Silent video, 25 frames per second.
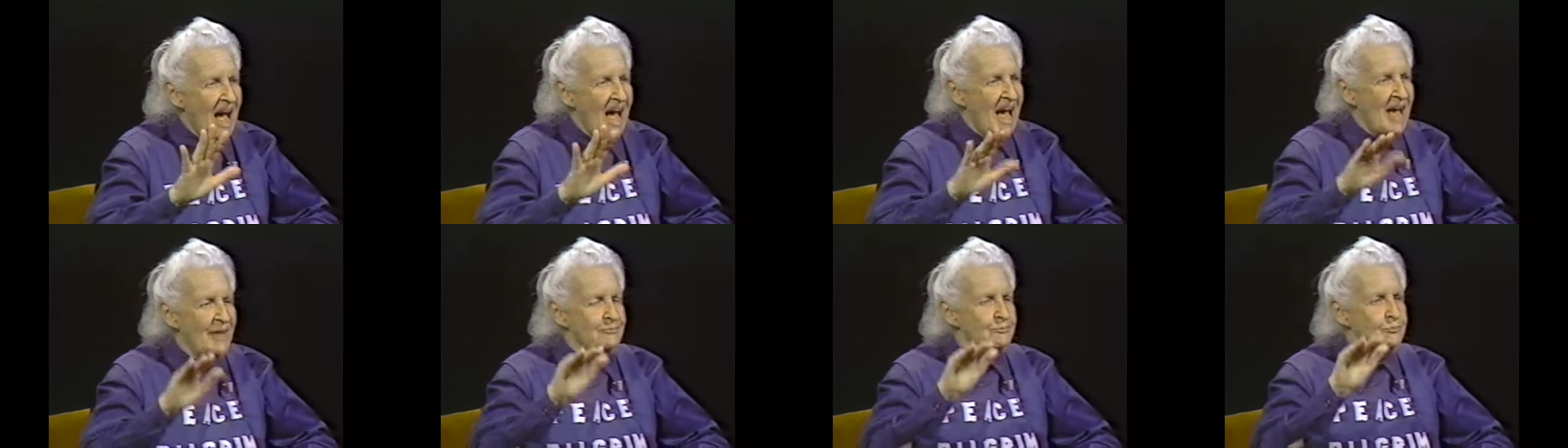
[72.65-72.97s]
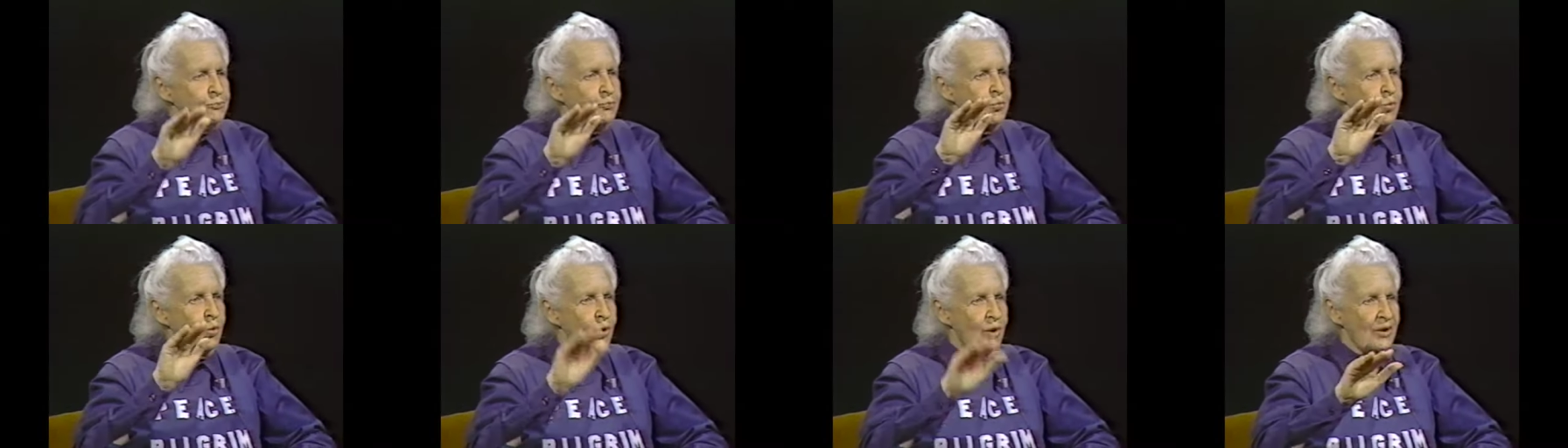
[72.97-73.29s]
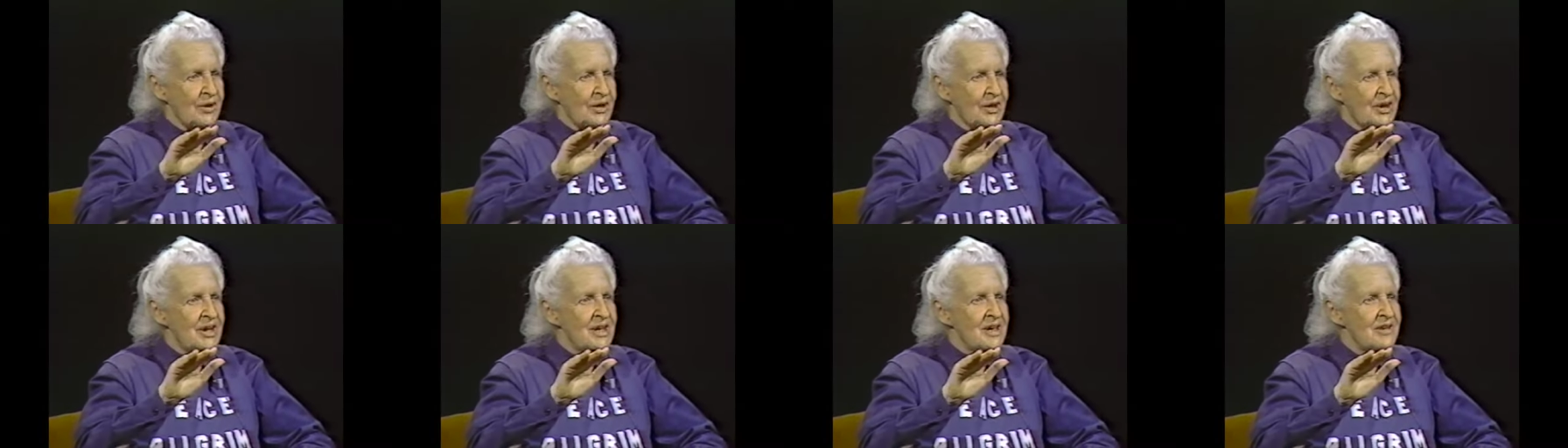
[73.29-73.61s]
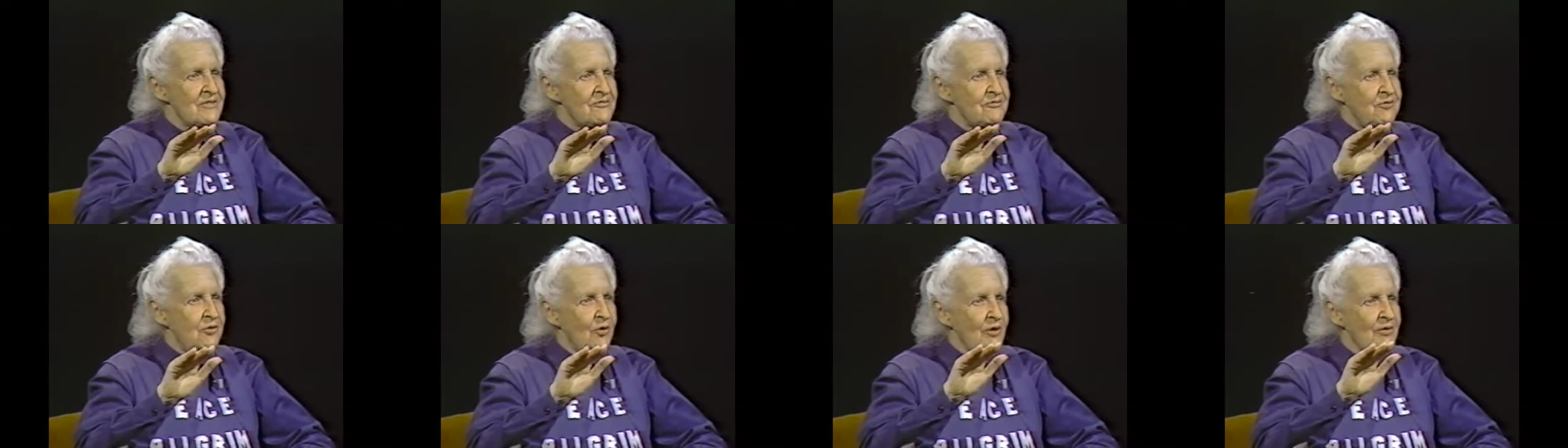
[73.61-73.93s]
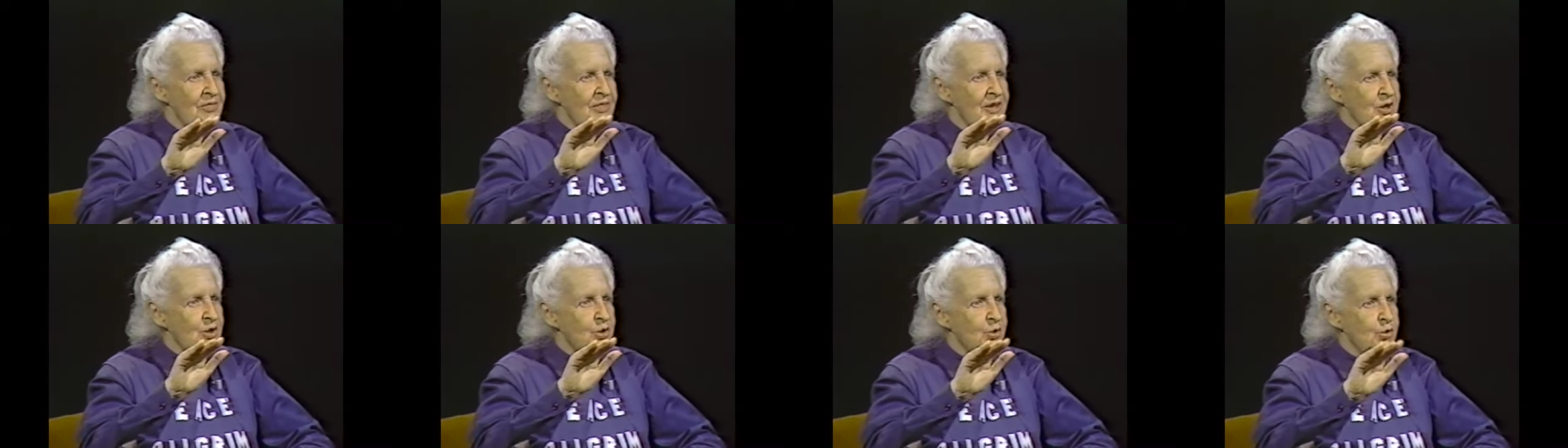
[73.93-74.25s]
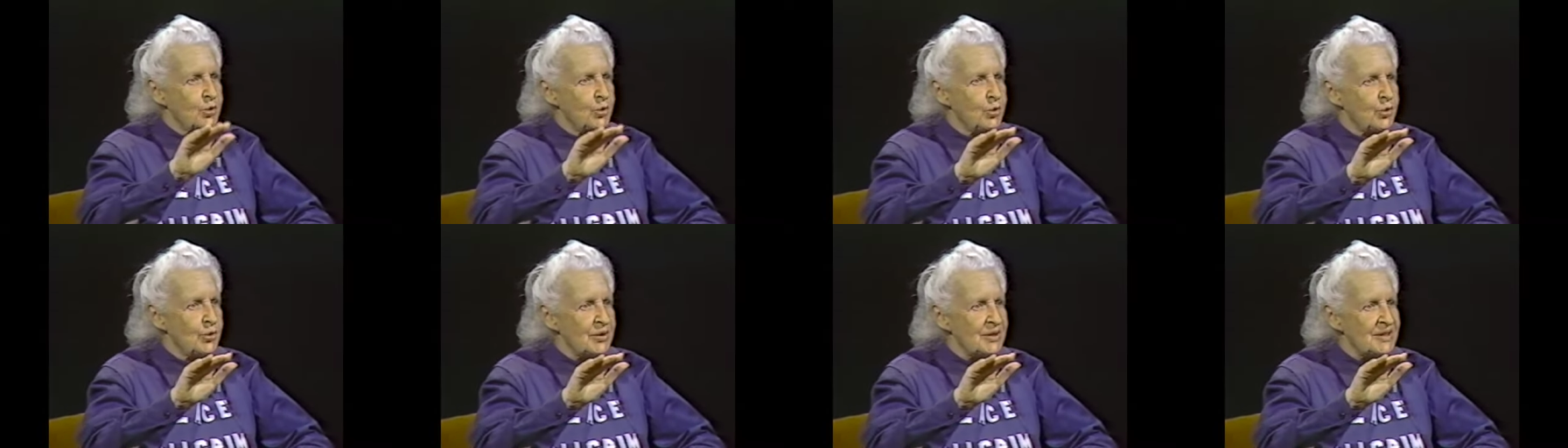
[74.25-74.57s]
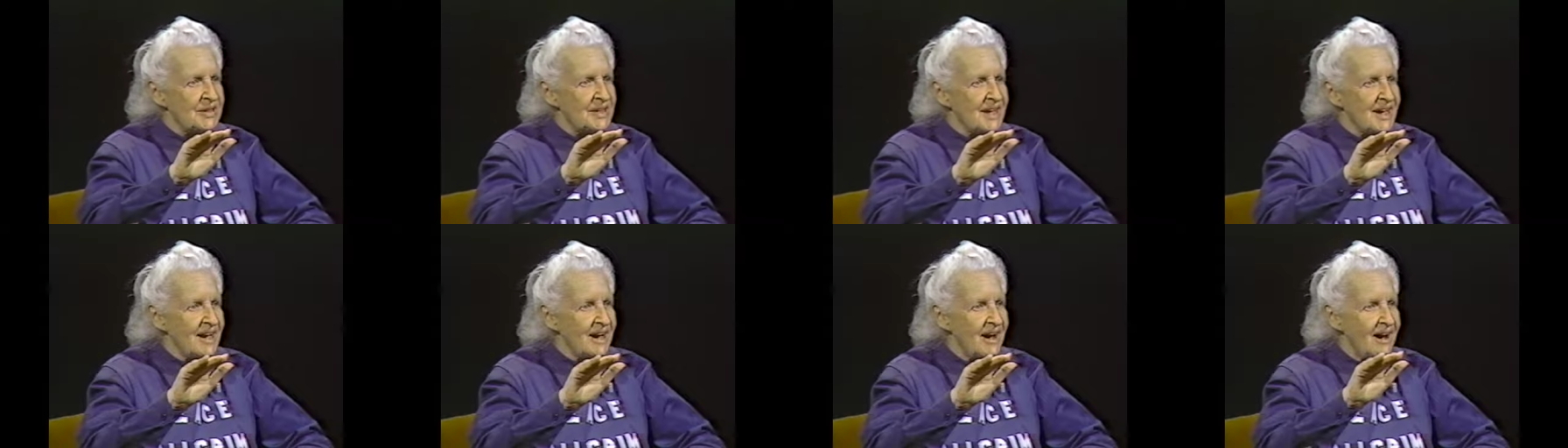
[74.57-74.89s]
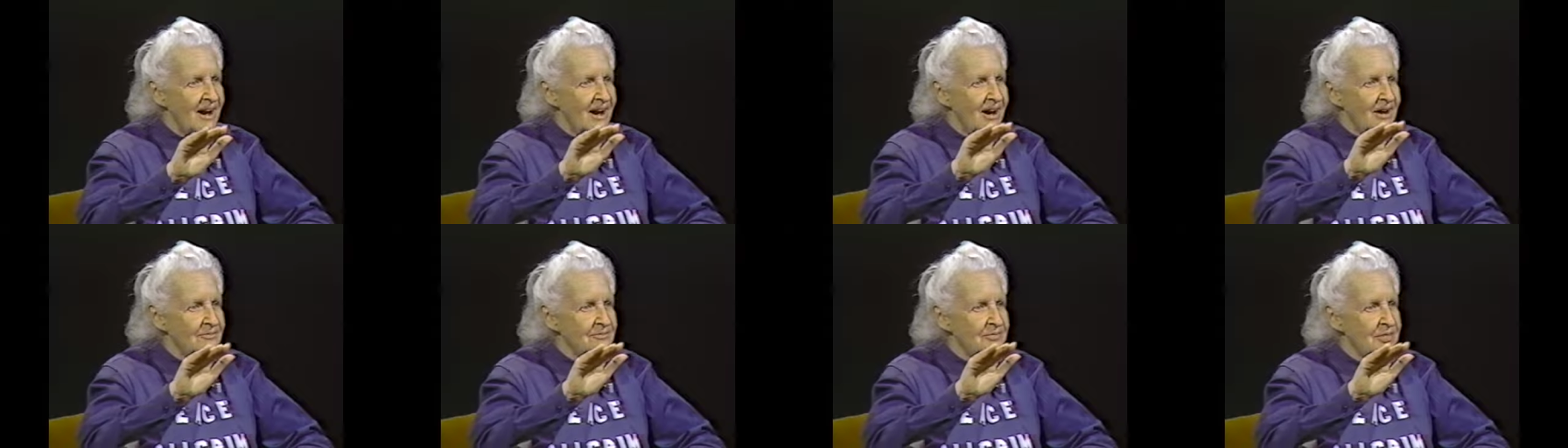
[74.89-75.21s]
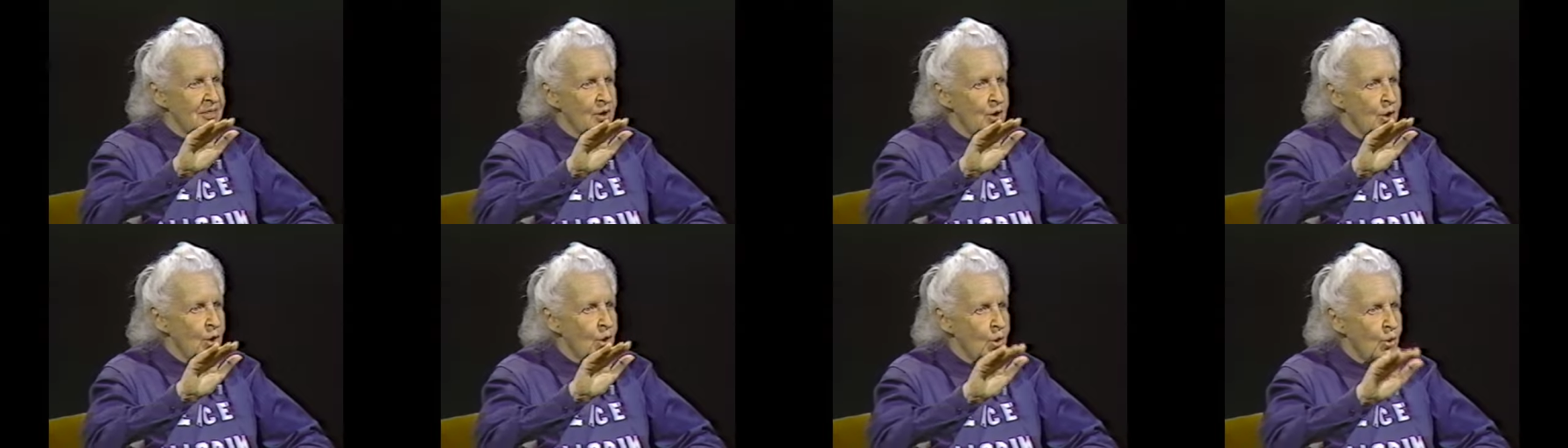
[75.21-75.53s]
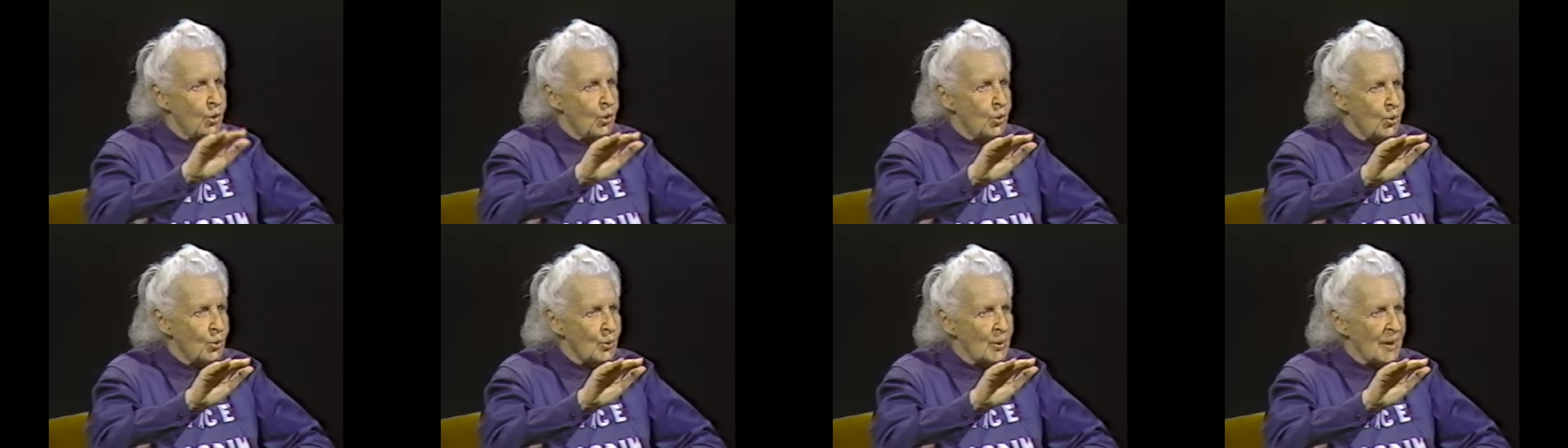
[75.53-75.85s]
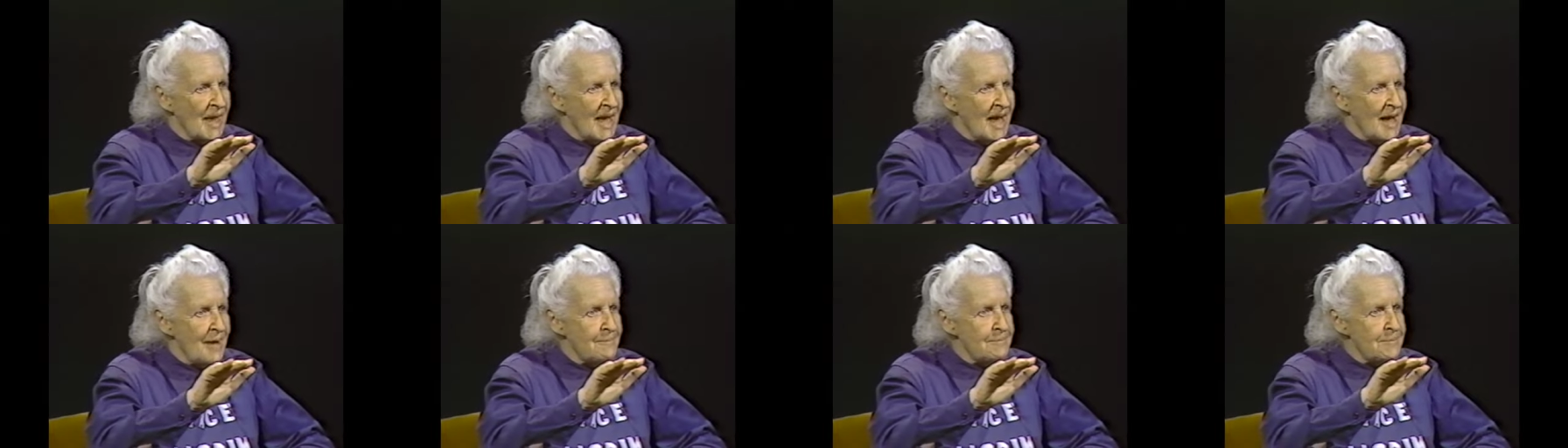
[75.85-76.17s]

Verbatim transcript: and work for the good of the whole.